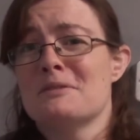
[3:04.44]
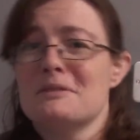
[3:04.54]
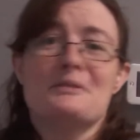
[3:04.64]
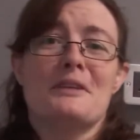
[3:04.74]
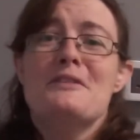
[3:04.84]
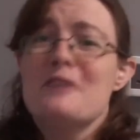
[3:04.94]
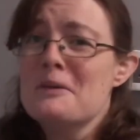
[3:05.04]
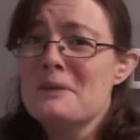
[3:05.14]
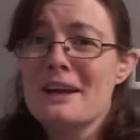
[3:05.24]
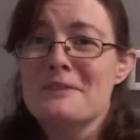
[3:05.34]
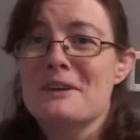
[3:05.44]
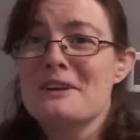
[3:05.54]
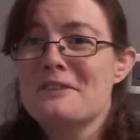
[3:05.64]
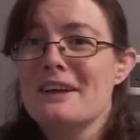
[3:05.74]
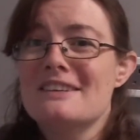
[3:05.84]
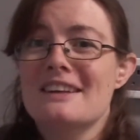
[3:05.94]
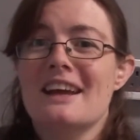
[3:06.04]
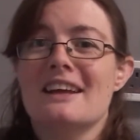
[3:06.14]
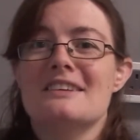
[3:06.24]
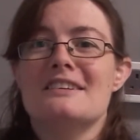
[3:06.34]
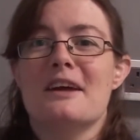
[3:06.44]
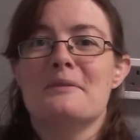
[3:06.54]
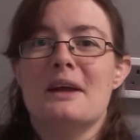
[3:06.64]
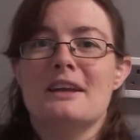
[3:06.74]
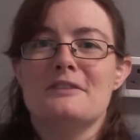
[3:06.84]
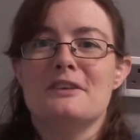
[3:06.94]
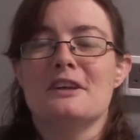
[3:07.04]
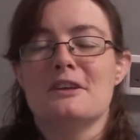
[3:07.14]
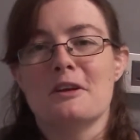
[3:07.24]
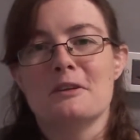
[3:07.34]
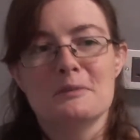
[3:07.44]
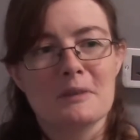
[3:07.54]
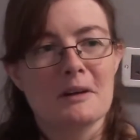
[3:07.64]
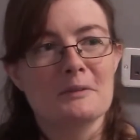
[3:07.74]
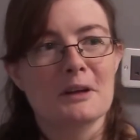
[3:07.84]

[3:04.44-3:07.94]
refurb it and renovate it, and any of you that know my